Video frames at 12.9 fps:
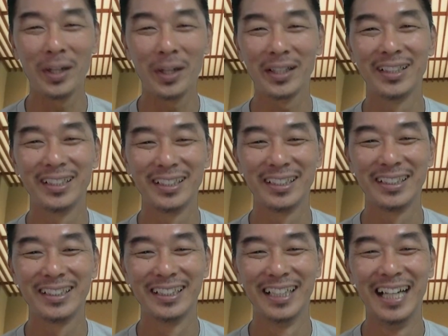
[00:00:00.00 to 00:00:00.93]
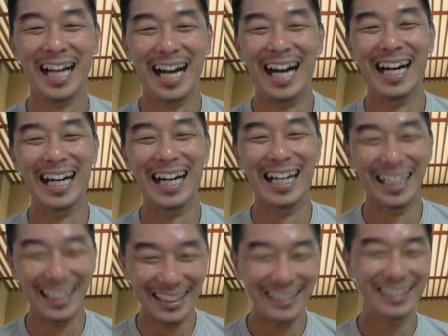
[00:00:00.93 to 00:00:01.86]
no one knows.
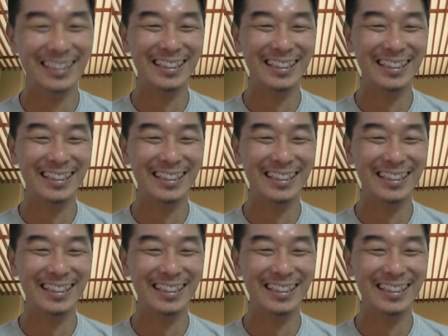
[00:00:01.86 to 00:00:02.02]
No one